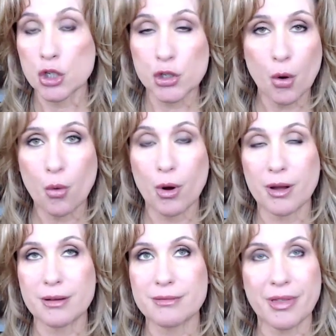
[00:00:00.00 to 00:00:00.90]

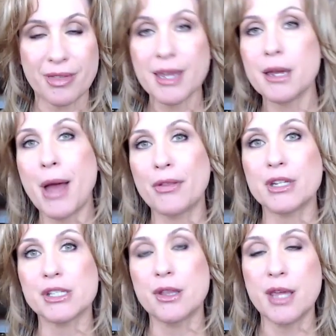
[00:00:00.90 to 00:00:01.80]
So think about
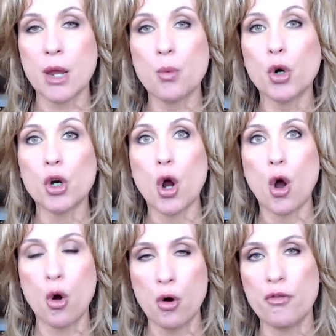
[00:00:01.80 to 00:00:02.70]
this. They were
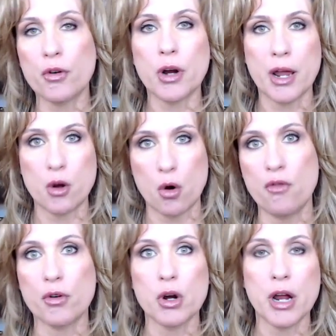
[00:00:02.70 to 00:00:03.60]
over and
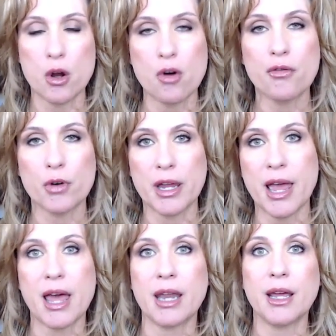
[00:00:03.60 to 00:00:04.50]
over and over
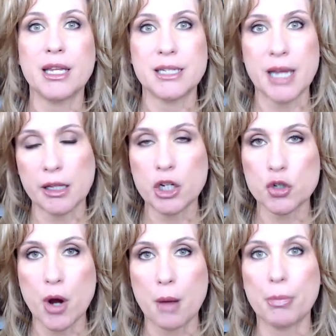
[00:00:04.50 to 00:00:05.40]
again telling
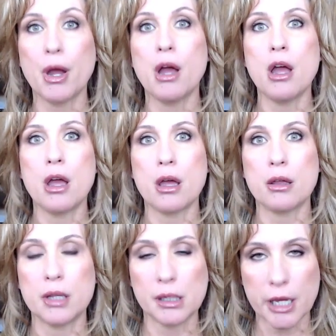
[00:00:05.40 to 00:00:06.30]
Trump,
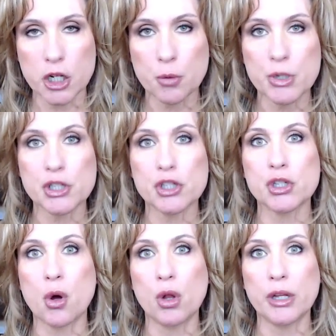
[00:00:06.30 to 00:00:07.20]
the election wasn't
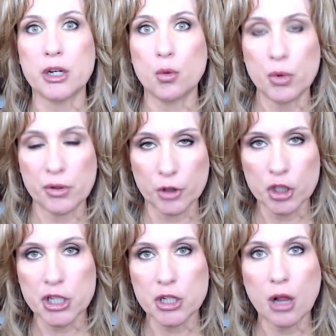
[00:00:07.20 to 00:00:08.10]
stolen. We've
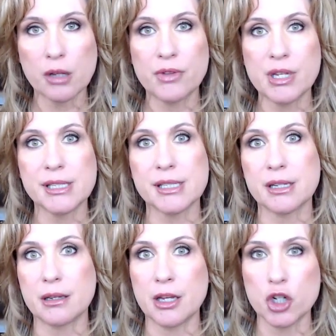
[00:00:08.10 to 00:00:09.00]
looked at all of
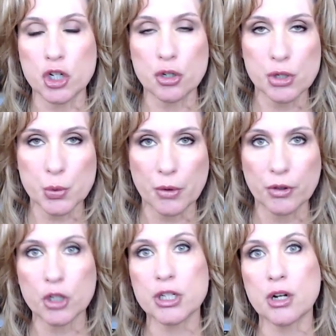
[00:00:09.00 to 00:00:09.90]
these issues.
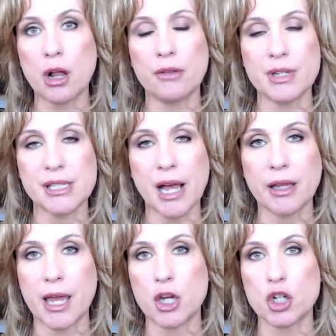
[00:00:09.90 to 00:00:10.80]
We've looked at all of these
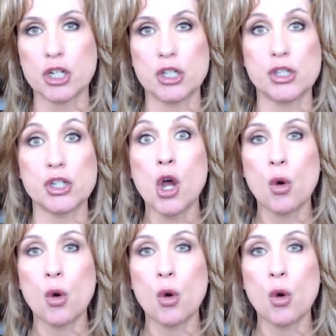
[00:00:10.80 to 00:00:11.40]
allegations.